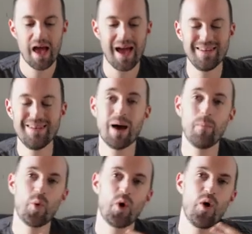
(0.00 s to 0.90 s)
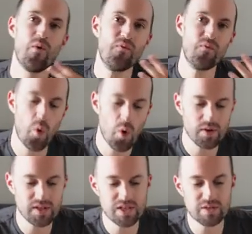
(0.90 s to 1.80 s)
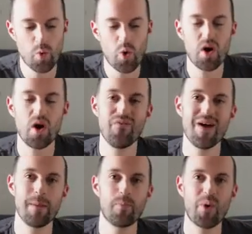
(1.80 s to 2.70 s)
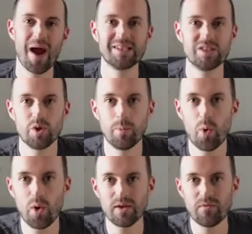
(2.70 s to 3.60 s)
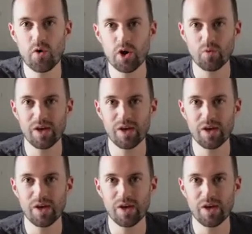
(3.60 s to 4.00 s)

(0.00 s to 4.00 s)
And number four, this is more of a practical point for your